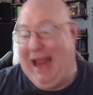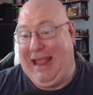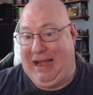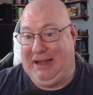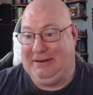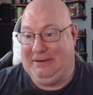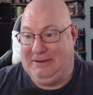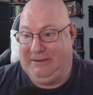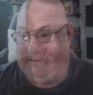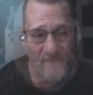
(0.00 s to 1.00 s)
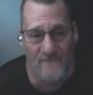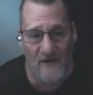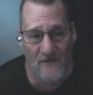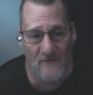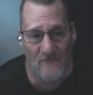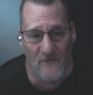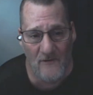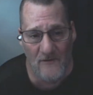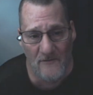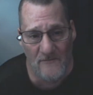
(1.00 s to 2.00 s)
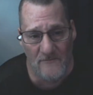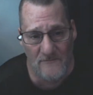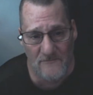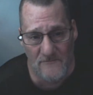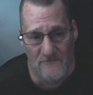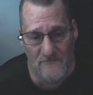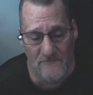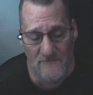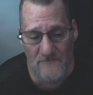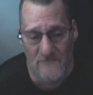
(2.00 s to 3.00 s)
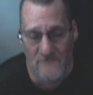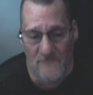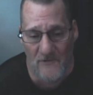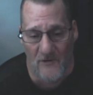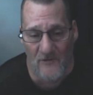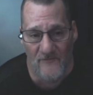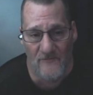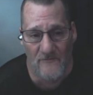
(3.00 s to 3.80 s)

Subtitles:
air, wind, fire, water, earth.